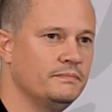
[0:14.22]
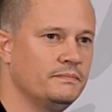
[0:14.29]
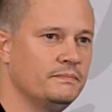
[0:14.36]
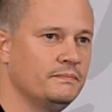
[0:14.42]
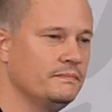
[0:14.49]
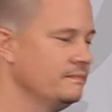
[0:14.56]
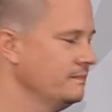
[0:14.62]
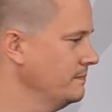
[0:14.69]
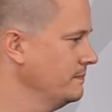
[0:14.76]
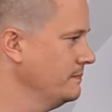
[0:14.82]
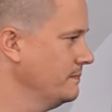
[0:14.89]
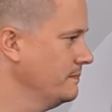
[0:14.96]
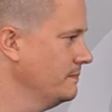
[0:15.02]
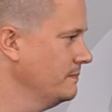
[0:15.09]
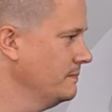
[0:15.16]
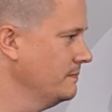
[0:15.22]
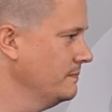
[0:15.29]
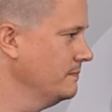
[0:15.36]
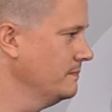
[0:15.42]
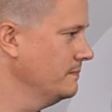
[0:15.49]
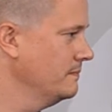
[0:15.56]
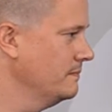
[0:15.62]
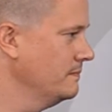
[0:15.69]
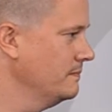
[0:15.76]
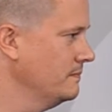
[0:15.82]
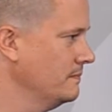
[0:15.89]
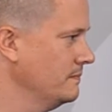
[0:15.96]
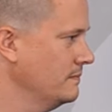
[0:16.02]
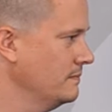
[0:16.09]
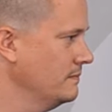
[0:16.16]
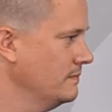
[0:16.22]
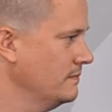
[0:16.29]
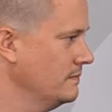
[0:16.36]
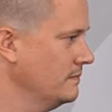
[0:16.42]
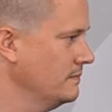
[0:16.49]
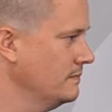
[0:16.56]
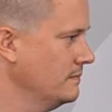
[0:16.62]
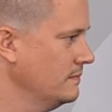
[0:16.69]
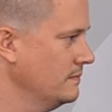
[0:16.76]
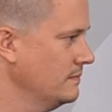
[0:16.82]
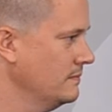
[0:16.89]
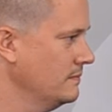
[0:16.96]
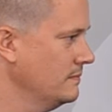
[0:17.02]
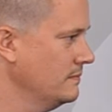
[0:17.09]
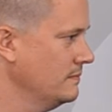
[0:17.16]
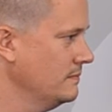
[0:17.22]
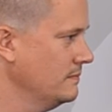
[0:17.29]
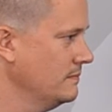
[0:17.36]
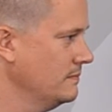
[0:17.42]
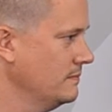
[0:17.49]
This person isn't speaking.